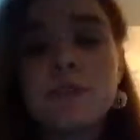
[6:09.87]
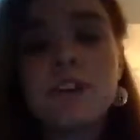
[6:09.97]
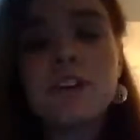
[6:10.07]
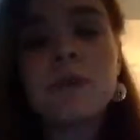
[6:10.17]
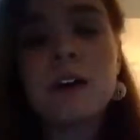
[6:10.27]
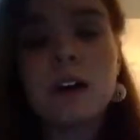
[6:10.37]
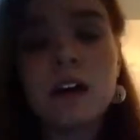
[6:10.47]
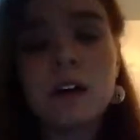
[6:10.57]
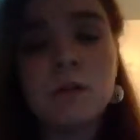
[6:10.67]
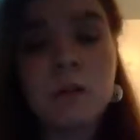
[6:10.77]
I was talking about,
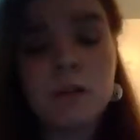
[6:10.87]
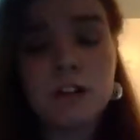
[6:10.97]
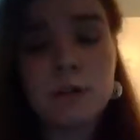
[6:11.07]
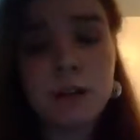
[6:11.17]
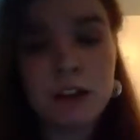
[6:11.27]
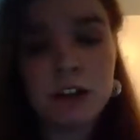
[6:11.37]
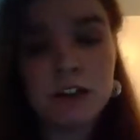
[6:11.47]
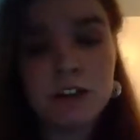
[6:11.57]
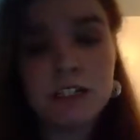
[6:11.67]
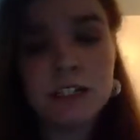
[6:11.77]
we were talking about
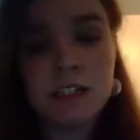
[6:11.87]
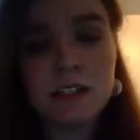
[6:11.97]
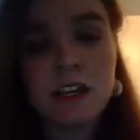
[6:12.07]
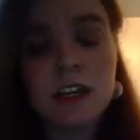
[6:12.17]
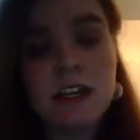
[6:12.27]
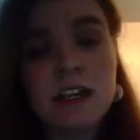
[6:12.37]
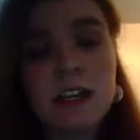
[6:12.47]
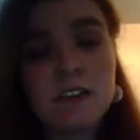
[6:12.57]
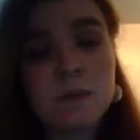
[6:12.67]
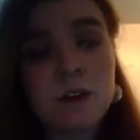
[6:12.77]
character attendant, he
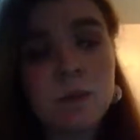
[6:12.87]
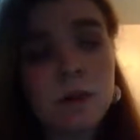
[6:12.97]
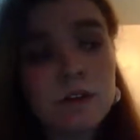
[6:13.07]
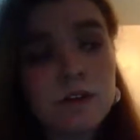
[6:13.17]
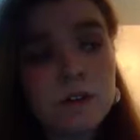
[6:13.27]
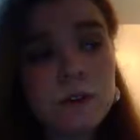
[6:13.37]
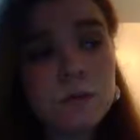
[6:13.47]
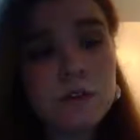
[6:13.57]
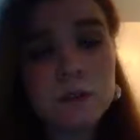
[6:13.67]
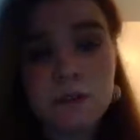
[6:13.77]
asked me, what are
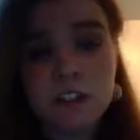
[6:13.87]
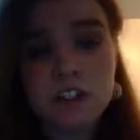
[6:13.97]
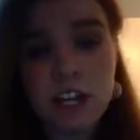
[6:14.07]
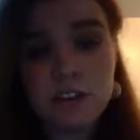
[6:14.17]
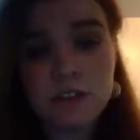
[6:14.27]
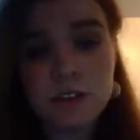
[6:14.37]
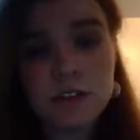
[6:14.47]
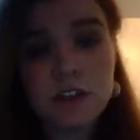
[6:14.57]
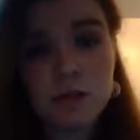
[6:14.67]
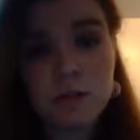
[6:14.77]
some specific challenges
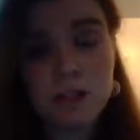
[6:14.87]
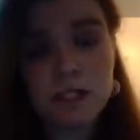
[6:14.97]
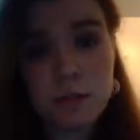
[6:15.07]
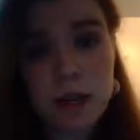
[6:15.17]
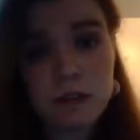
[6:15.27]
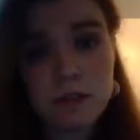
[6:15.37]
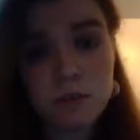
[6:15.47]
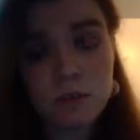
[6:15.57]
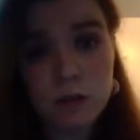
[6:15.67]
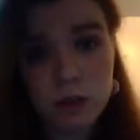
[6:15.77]
that you would expect
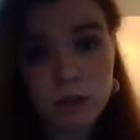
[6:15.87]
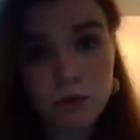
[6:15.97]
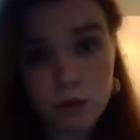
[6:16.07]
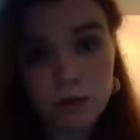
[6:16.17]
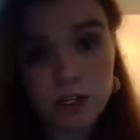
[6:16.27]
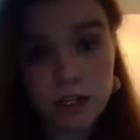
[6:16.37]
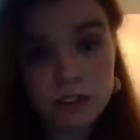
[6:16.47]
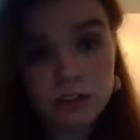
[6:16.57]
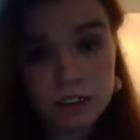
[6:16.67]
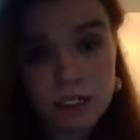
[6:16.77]
with the role of
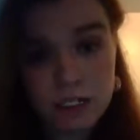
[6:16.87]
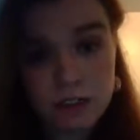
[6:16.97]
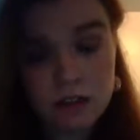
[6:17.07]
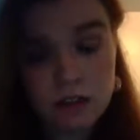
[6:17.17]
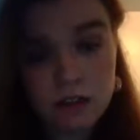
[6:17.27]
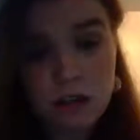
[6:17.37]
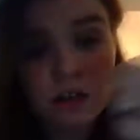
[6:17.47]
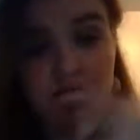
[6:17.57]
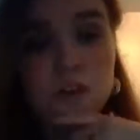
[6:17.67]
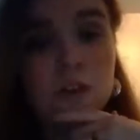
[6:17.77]
character attendant?
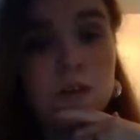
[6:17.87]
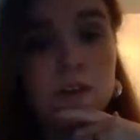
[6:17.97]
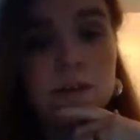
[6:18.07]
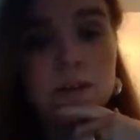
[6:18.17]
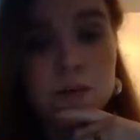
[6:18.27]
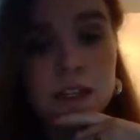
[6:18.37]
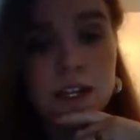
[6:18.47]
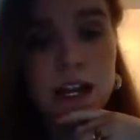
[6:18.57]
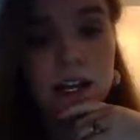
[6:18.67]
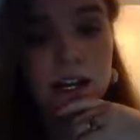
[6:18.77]
So that was one
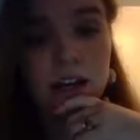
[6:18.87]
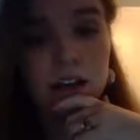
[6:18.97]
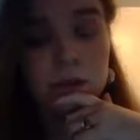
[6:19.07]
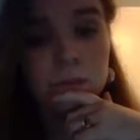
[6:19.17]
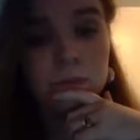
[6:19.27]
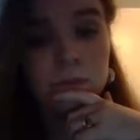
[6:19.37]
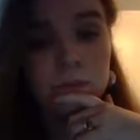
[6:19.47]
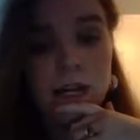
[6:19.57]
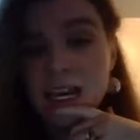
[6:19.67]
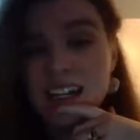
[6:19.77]
that I
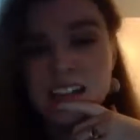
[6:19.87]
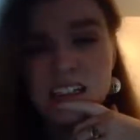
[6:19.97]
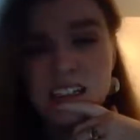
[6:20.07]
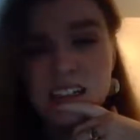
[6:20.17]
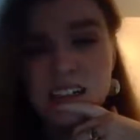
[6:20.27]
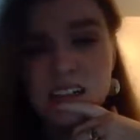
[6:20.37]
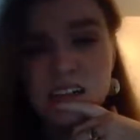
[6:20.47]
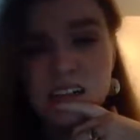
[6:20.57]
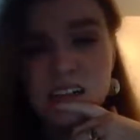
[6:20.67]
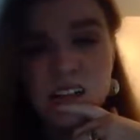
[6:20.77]
hadn't seen
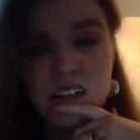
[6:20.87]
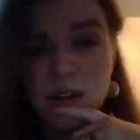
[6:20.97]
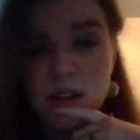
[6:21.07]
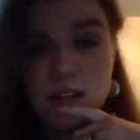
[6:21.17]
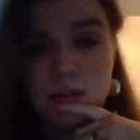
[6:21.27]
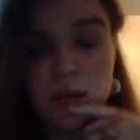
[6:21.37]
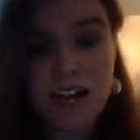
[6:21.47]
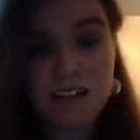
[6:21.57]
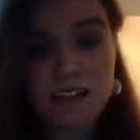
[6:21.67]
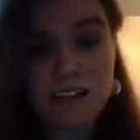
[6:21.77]
anybody really be
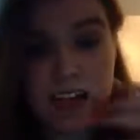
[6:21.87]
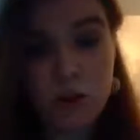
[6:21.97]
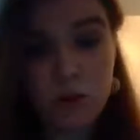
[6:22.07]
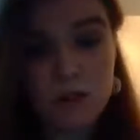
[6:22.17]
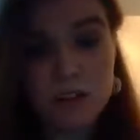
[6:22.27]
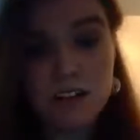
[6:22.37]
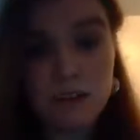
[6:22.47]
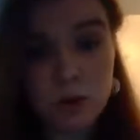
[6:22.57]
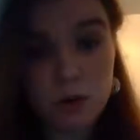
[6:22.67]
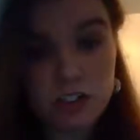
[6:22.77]
asked that open-ended
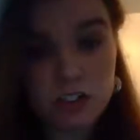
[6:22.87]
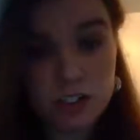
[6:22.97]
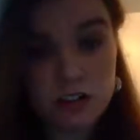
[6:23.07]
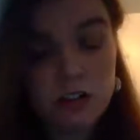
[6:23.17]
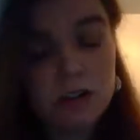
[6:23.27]
of a question.